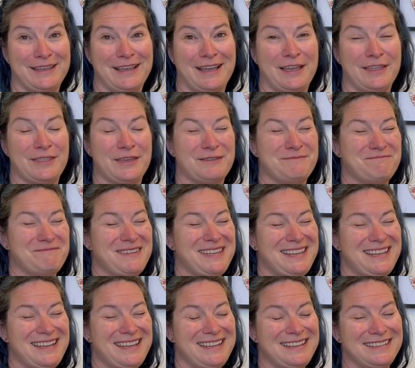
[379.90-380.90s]
I thought,
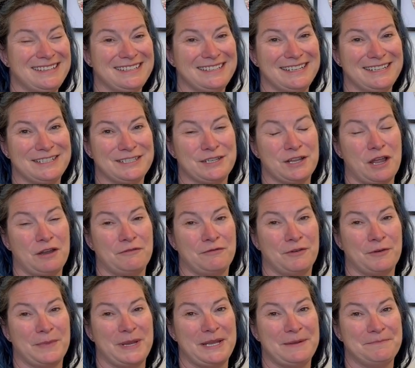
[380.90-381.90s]
nah, it's not
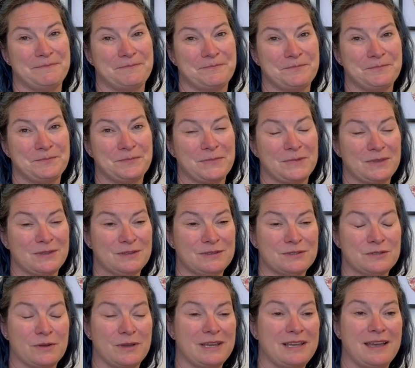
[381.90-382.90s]
for me.
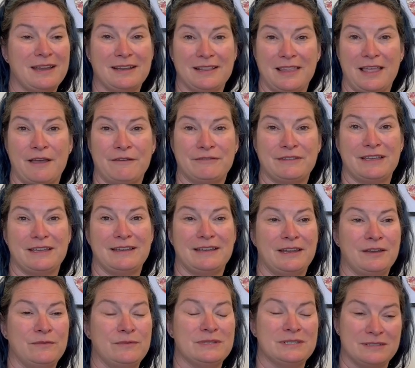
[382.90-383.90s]
So I kind of left it,
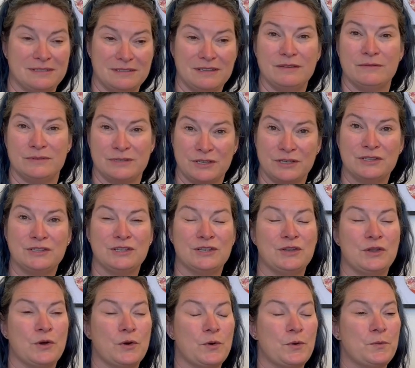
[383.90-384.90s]
and it was good to
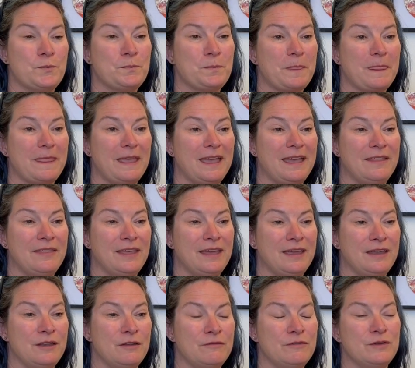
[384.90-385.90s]
know. And
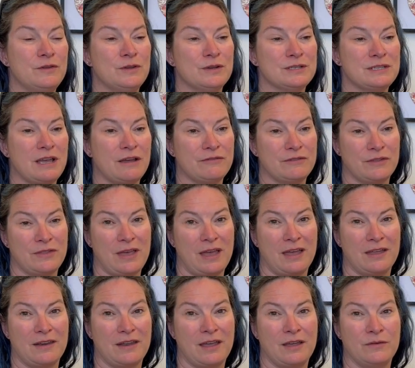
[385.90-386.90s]
then a few years after
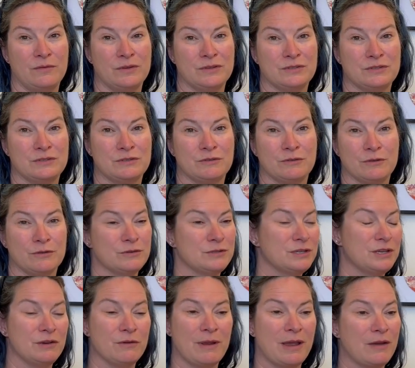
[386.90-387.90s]
that, I was
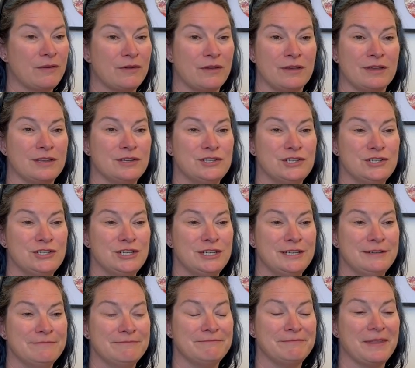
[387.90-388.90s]
cruising around on
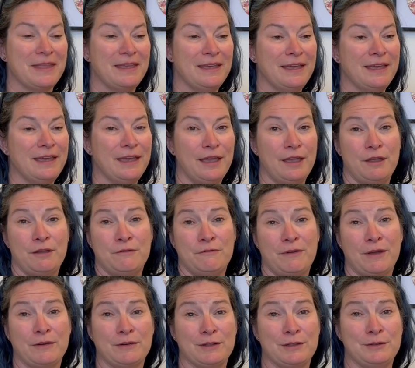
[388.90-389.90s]
Kijiji and
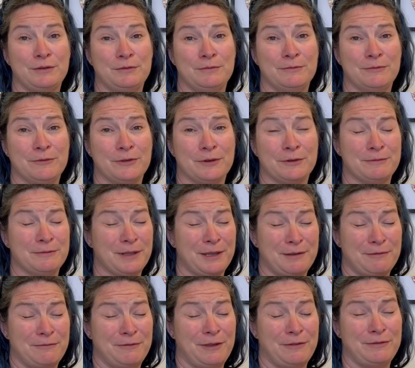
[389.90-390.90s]
found a loom for
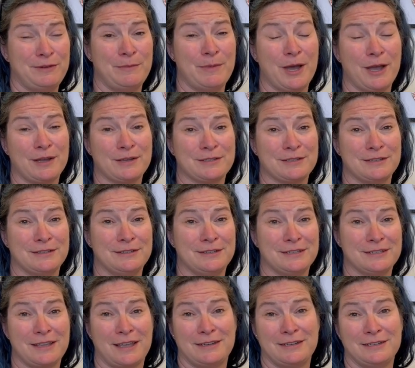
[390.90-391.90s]
like $50 and
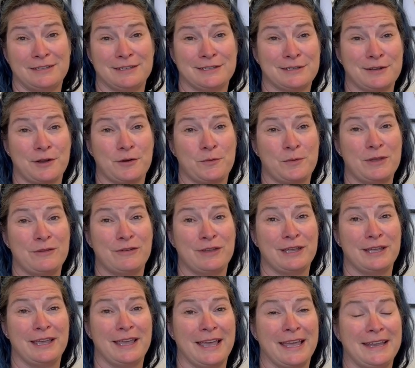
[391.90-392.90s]
decided to start
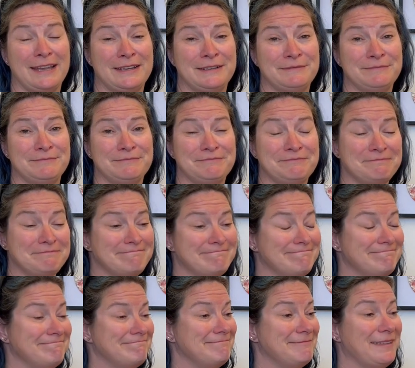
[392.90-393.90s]
weaving again.
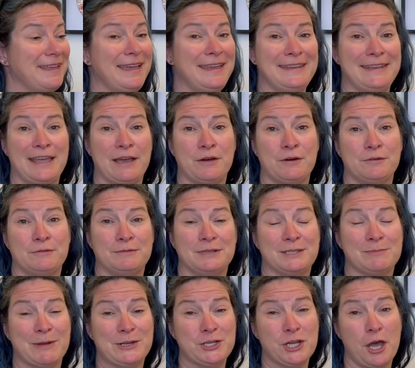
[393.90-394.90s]
And now
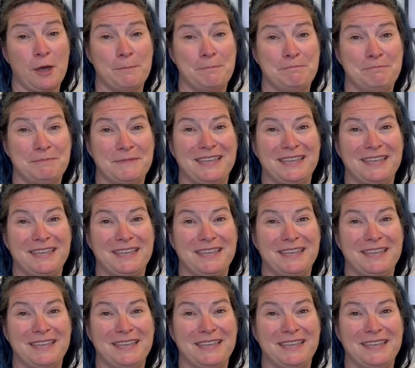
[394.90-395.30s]
it's my job.